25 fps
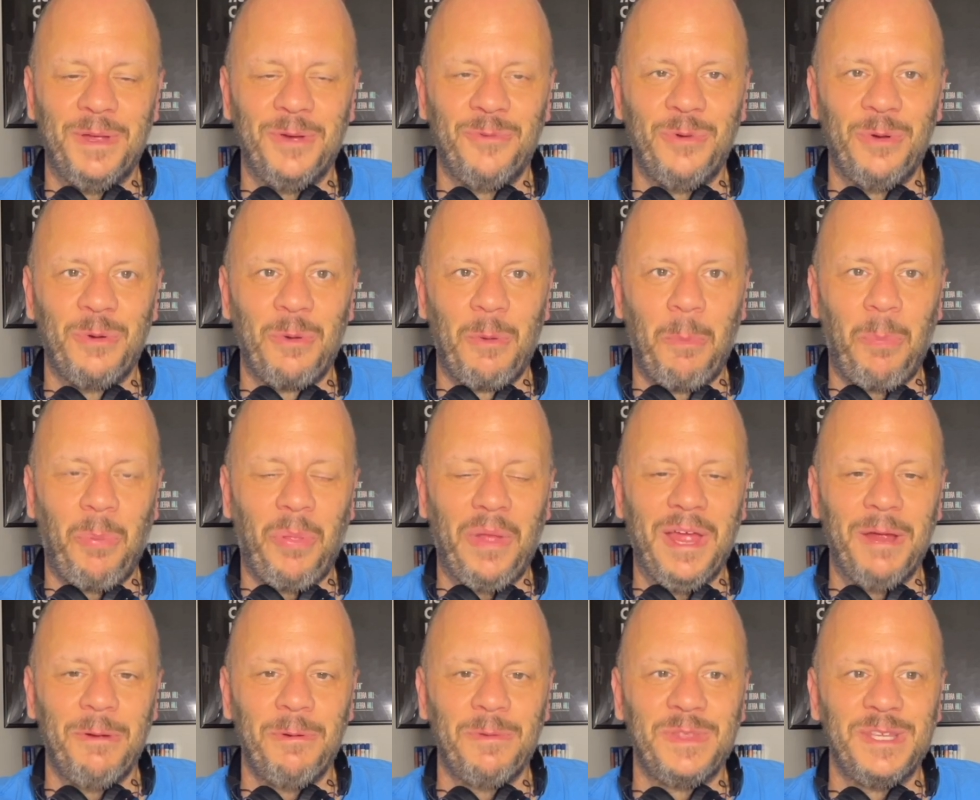and we were
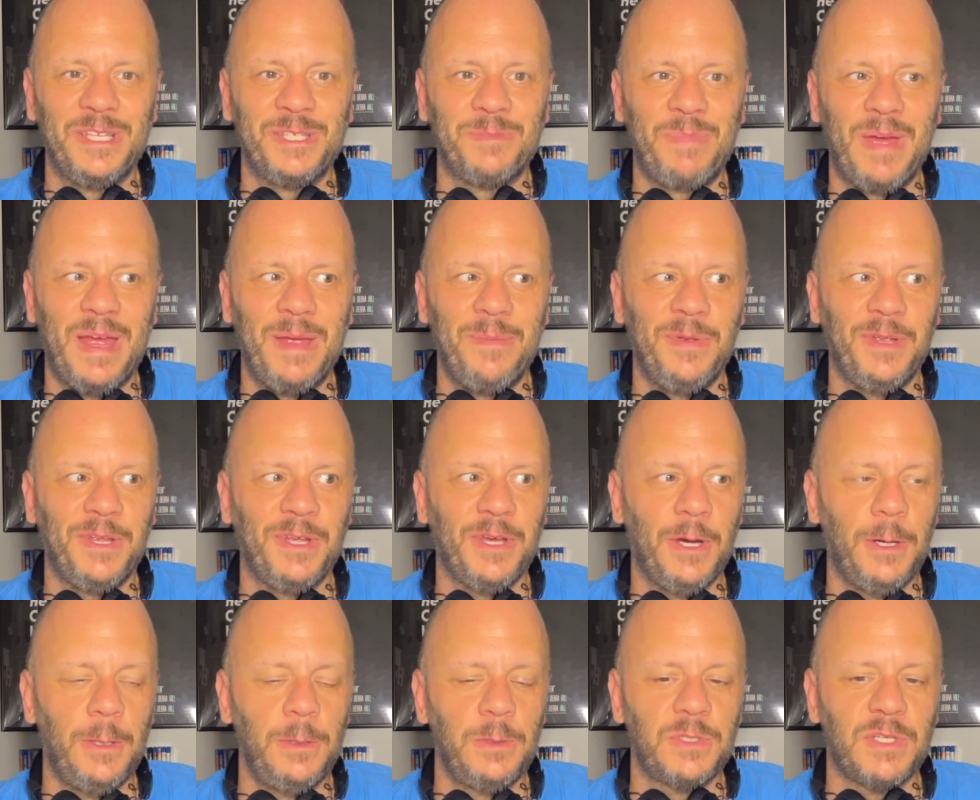playing with these baby
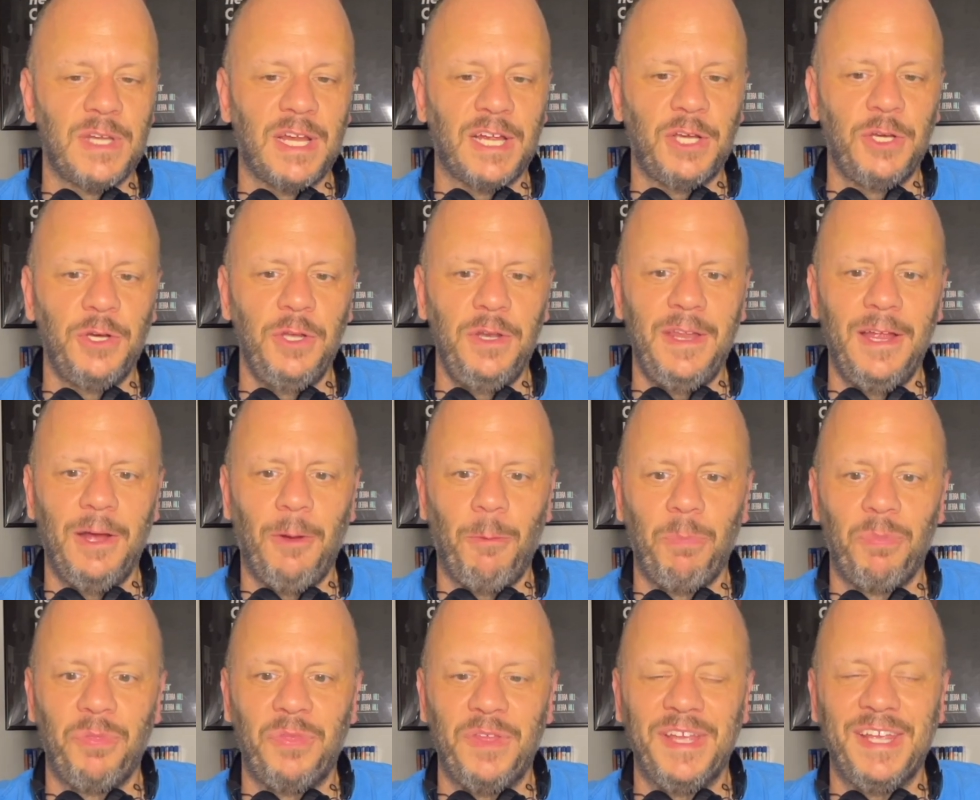goats and I couldn't
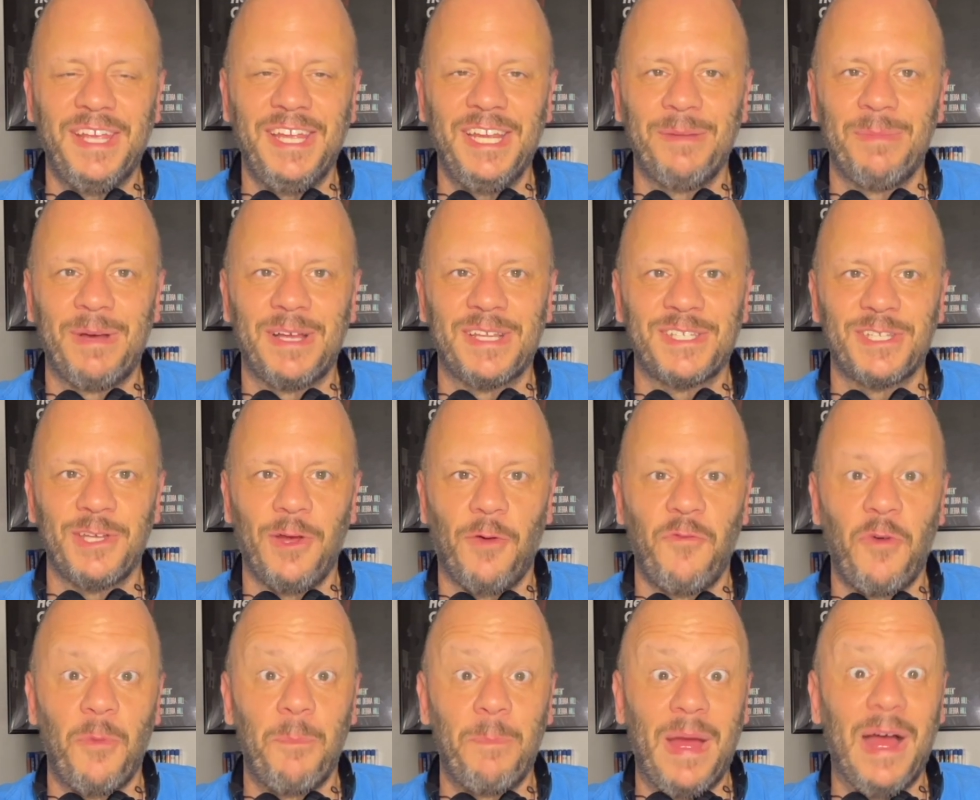help thinking to
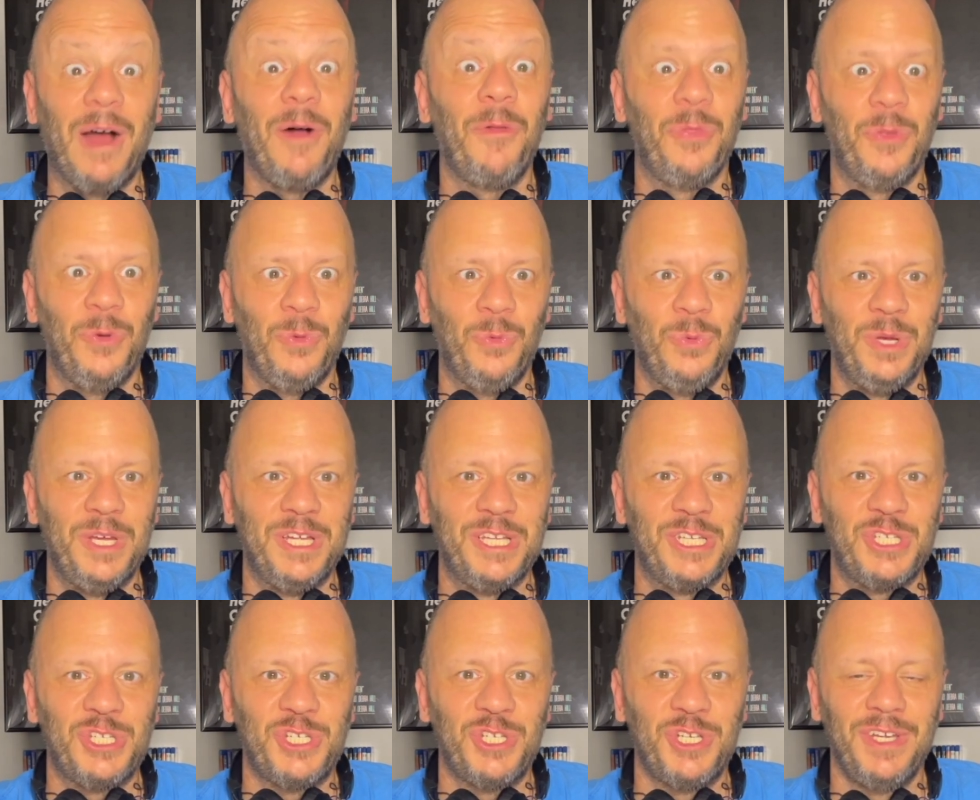myself about the
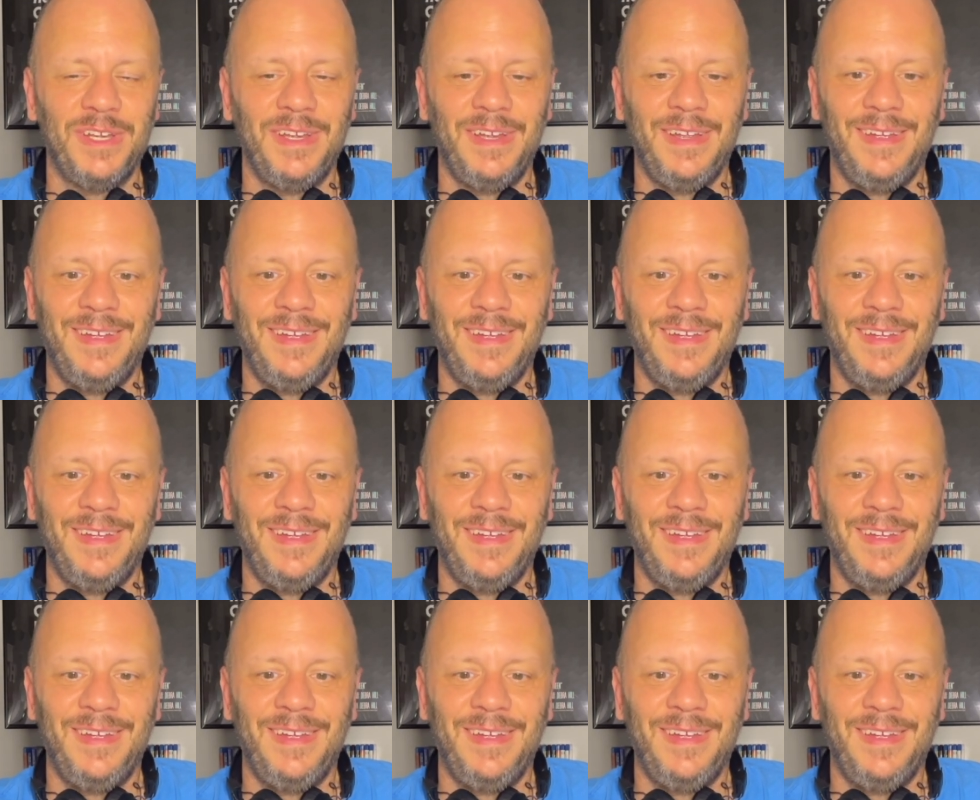witch